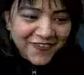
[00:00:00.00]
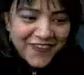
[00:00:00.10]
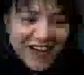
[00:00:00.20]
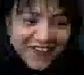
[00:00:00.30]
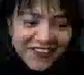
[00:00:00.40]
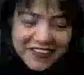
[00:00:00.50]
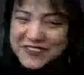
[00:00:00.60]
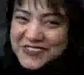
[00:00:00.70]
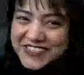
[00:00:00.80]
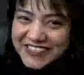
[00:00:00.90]
Wow,
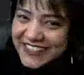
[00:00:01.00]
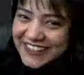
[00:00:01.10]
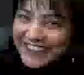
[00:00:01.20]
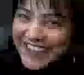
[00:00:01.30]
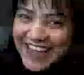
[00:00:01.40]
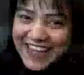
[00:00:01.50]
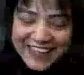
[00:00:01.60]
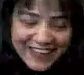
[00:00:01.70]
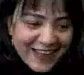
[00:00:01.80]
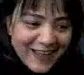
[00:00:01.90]
elucidate.
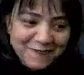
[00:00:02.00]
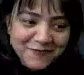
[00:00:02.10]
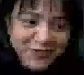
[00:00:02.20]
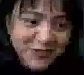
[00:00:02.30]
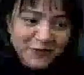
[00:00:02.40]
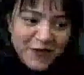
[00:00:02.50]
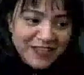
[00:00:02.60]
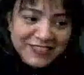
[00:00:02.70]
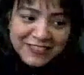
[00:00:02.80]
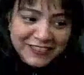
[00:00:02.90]
I am just
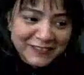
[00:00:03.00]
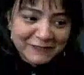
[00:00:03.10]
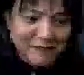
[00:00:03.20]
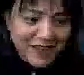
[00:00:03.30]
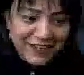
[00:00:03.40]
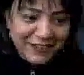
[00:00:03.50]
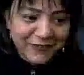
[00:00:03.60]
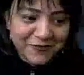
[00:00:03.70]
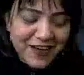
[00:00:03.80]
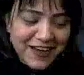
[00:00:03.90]
fascinated, Meg.
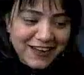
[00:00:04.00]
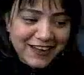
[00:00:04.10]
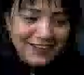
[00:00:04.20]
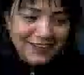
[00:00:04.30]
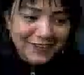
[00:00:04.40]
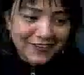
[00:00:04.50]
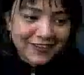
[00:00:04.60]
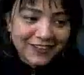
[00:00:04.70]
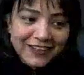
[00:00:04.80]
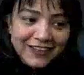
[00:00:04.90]
You are,
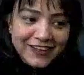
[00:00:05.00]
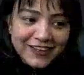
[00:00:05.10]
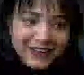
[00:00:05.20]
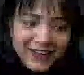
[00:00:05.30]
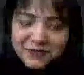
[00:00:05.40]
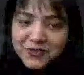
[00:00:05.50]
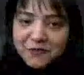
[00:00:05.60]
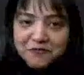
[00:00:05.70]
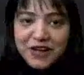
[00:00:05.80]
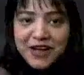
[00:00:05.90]
I'm
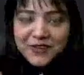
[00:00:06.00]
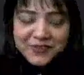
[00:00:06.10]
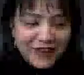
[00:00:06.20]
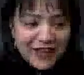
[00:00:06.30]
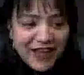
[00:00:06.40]
so proud.